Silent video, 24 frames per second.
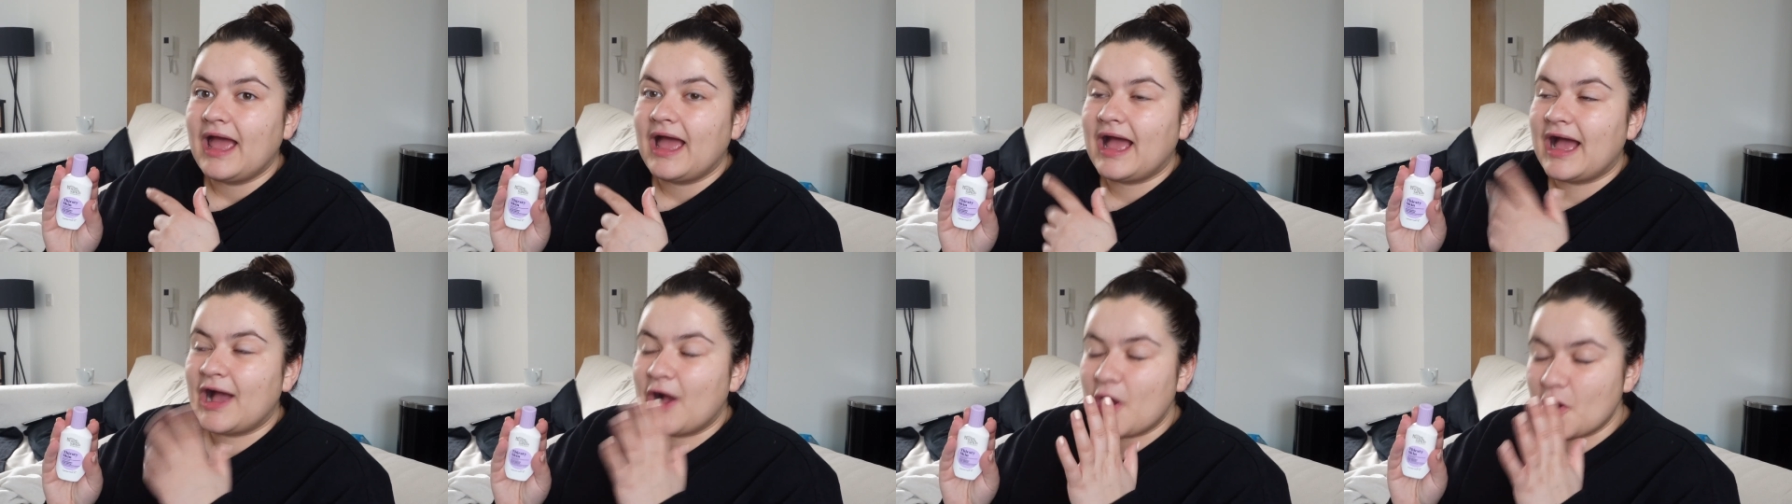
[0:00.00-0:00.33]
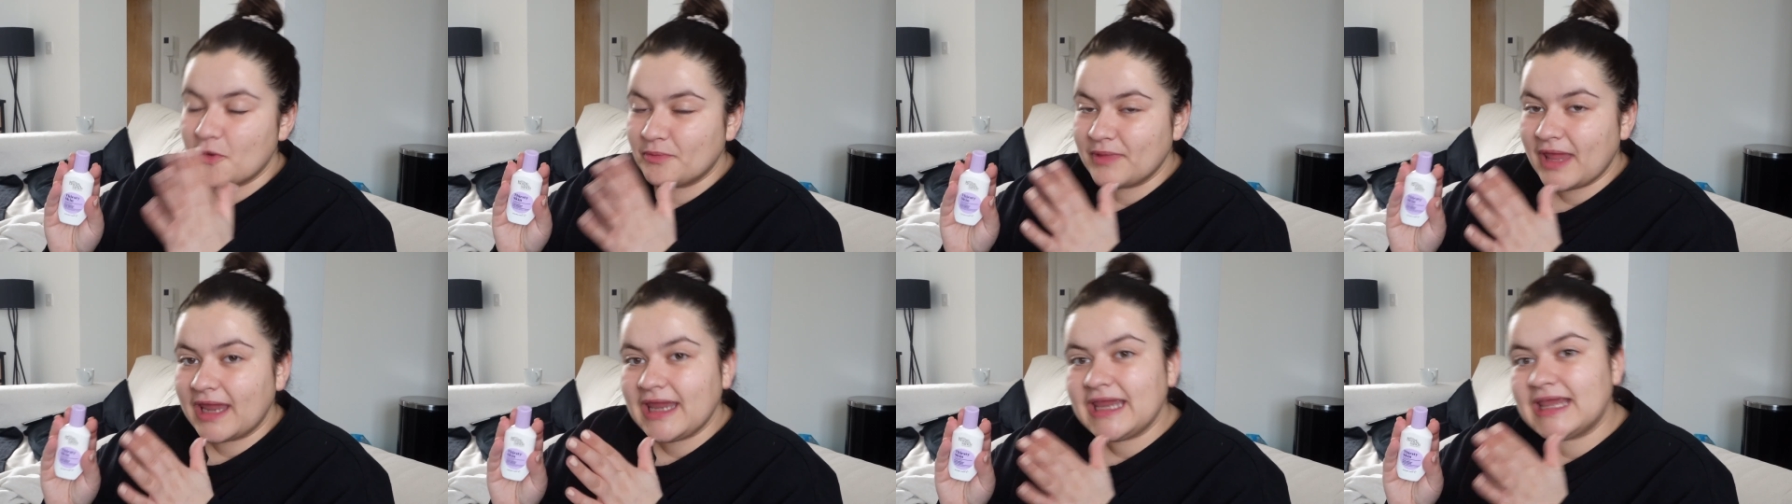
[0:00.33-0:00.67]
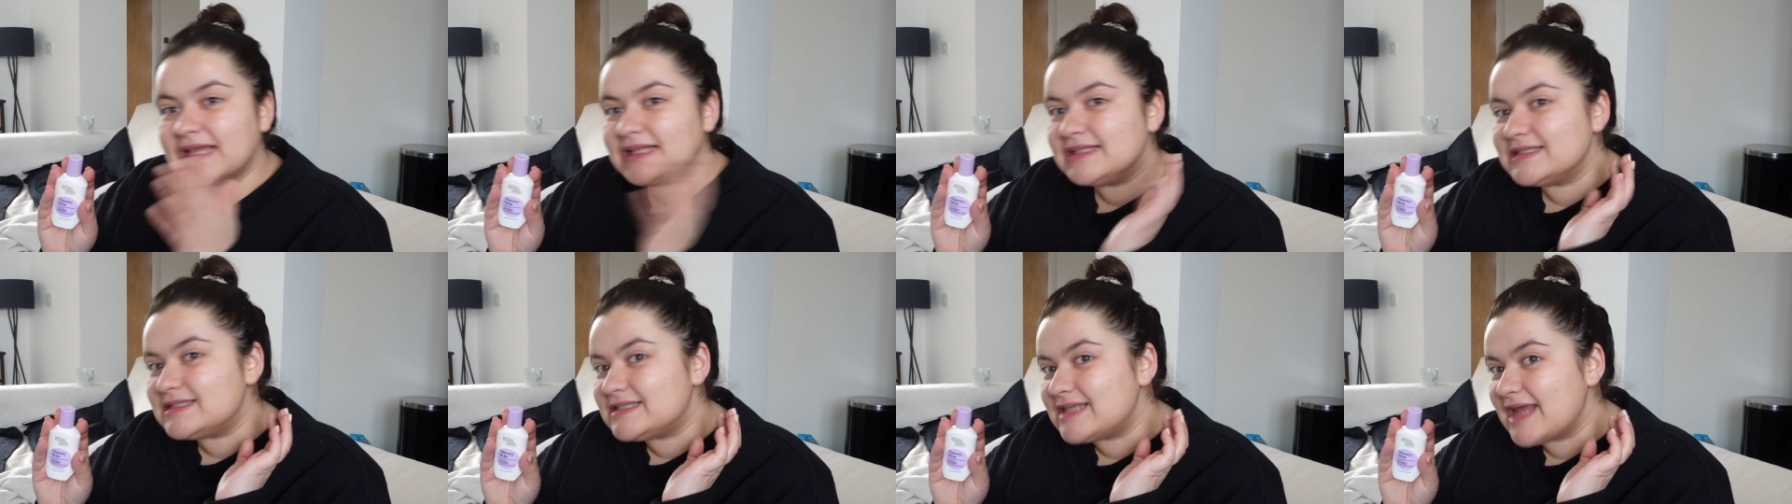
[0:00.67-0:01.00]
I hope that you
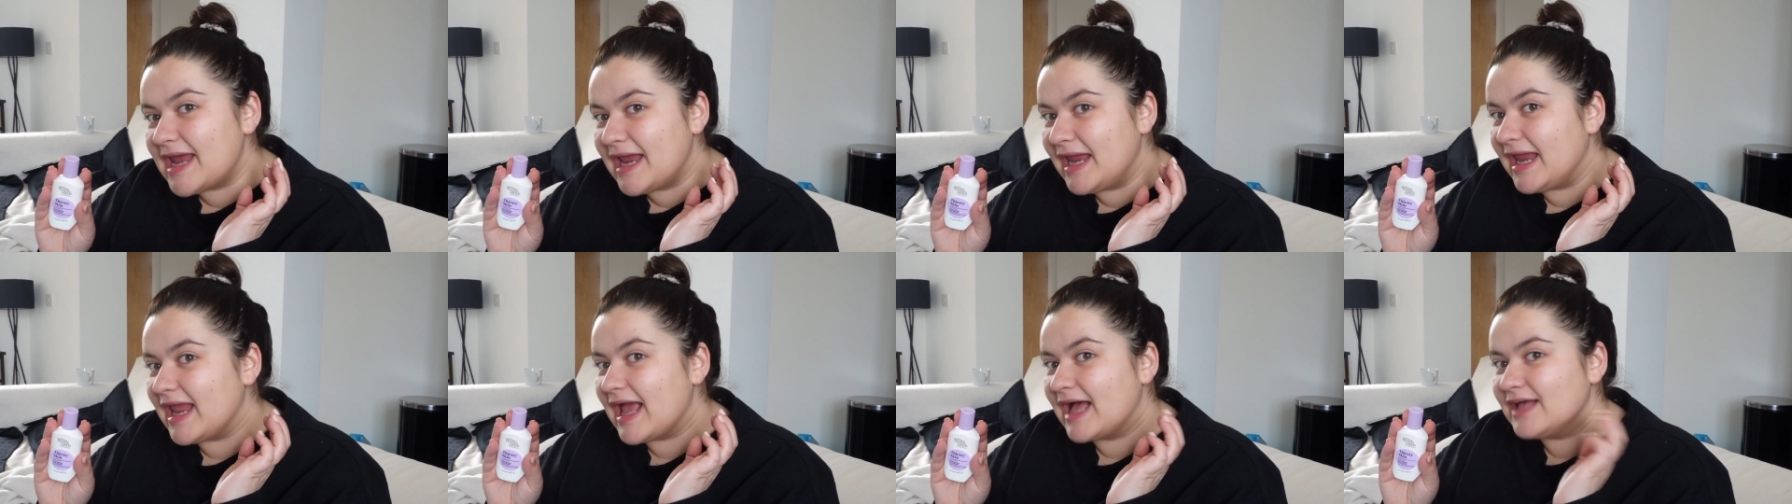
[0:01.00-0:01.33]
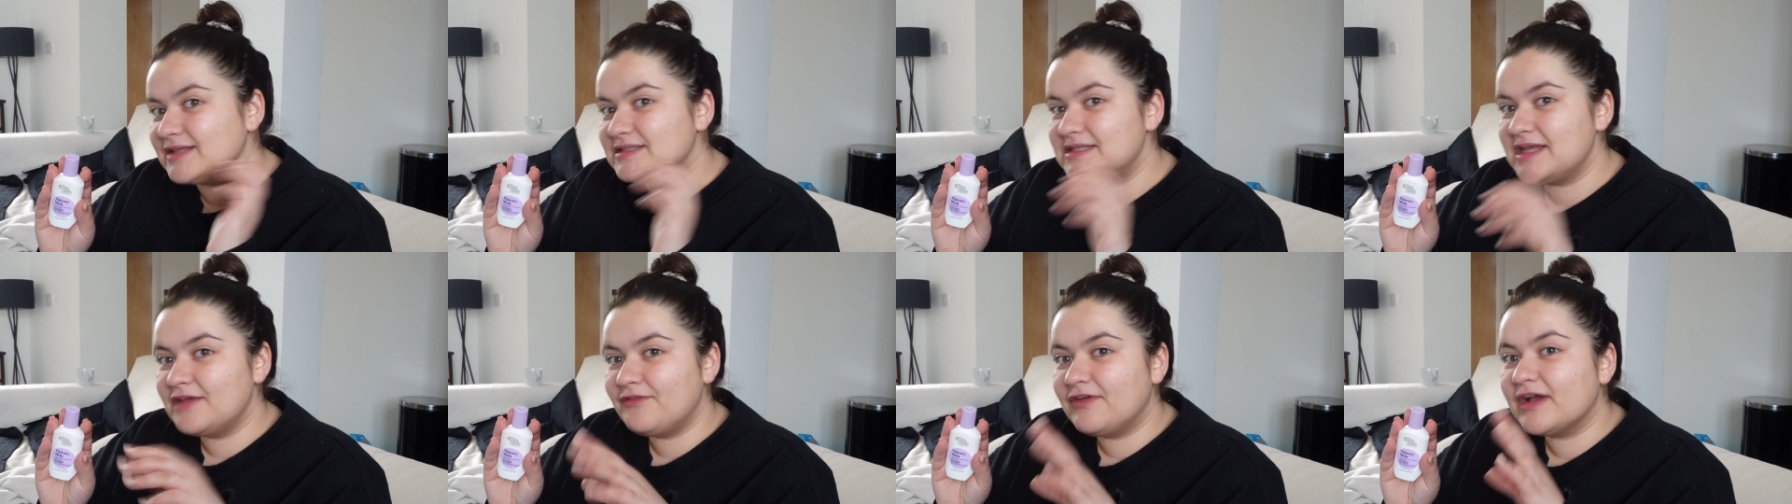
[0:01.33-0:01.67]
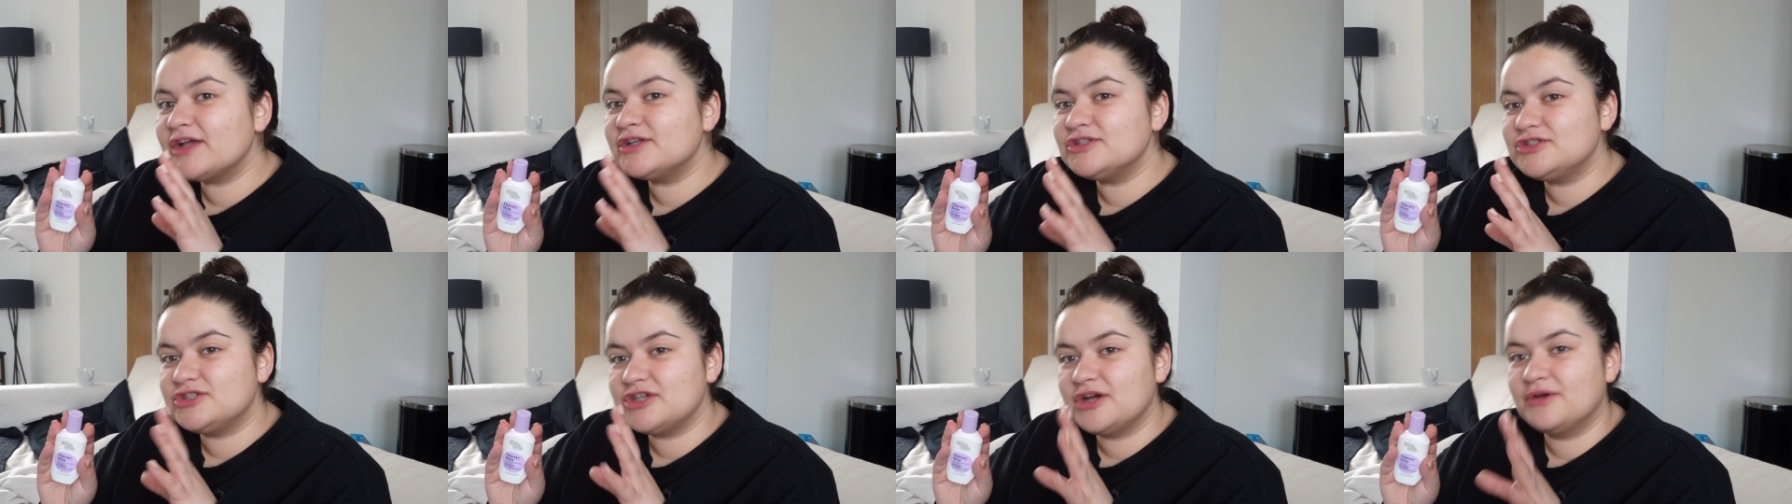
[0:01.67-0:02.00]
can see, I'll see if I
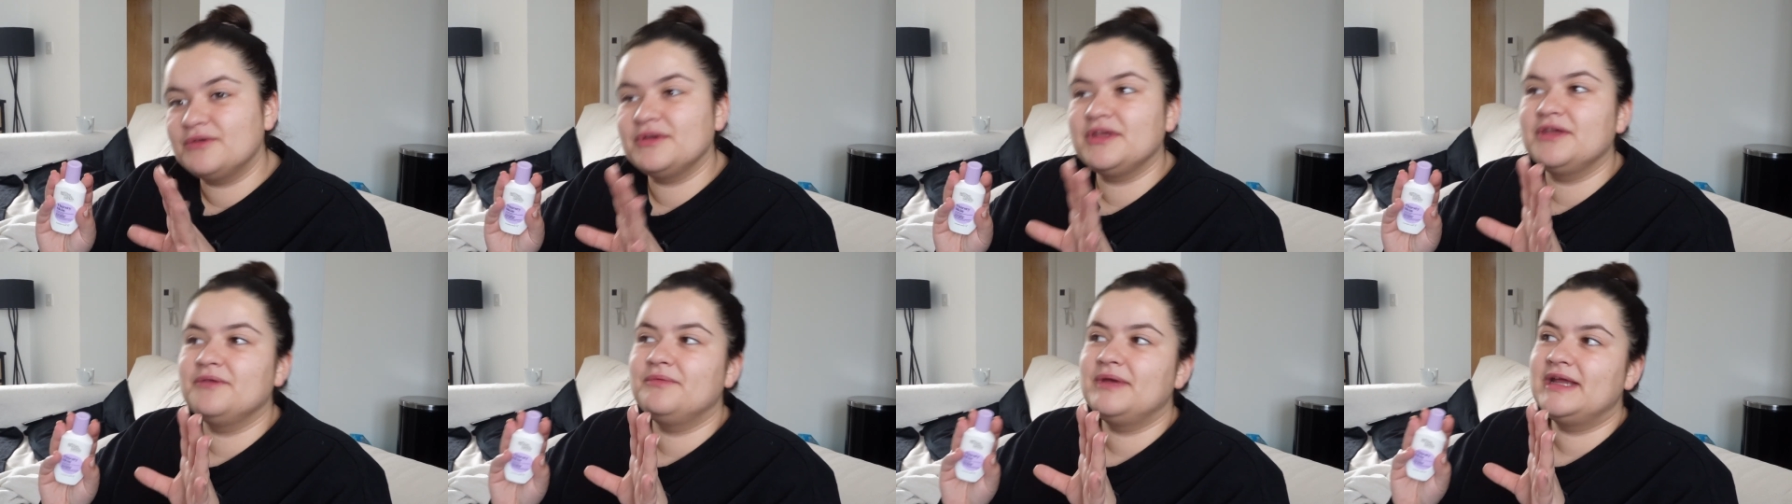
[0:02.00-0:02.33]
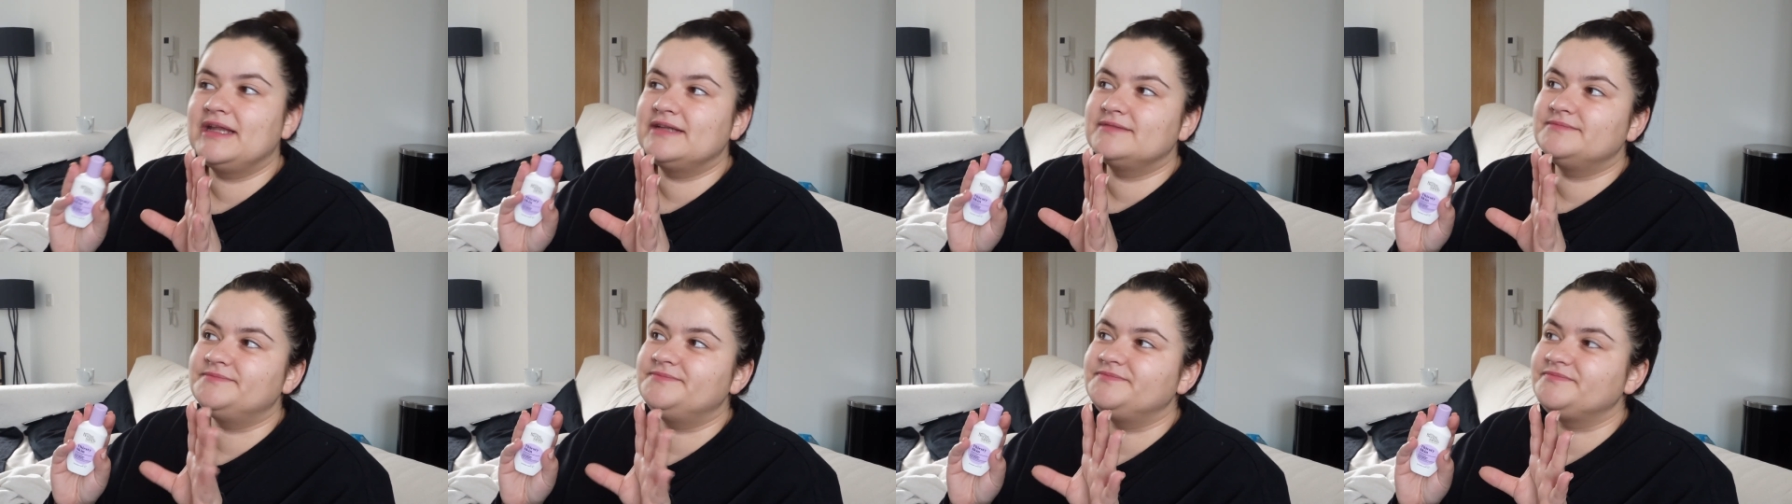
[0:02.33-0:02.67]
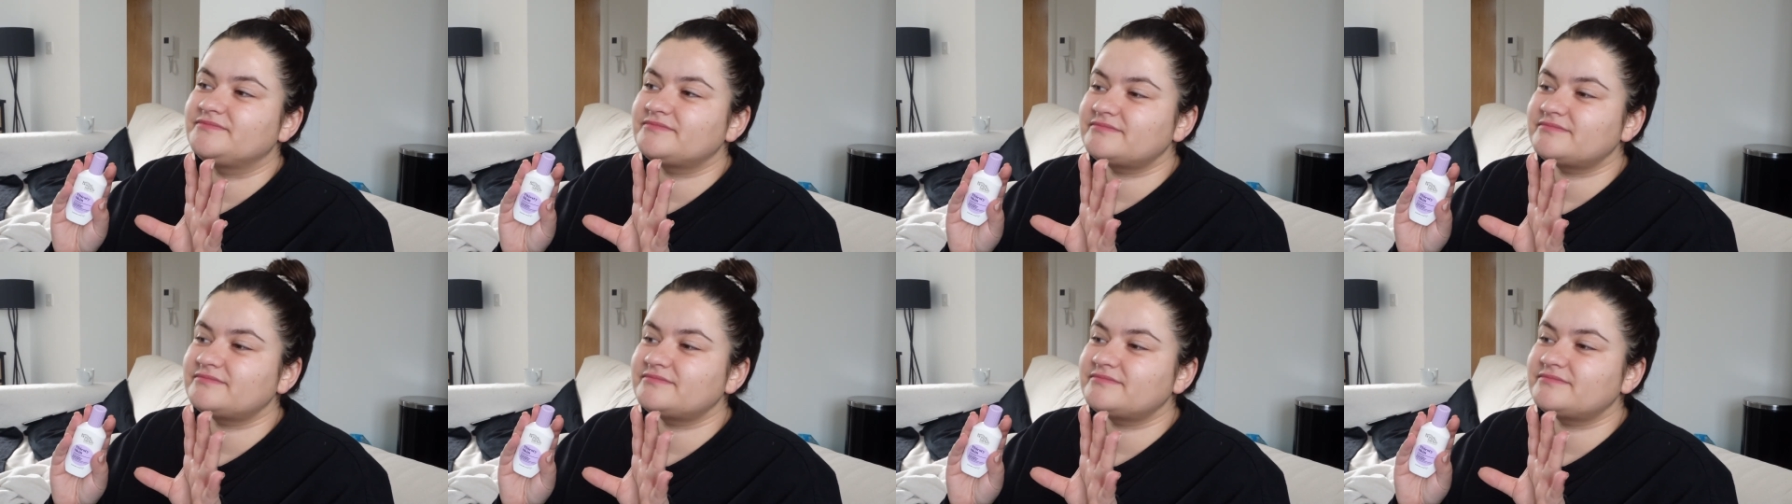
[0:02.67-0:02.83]
can show you in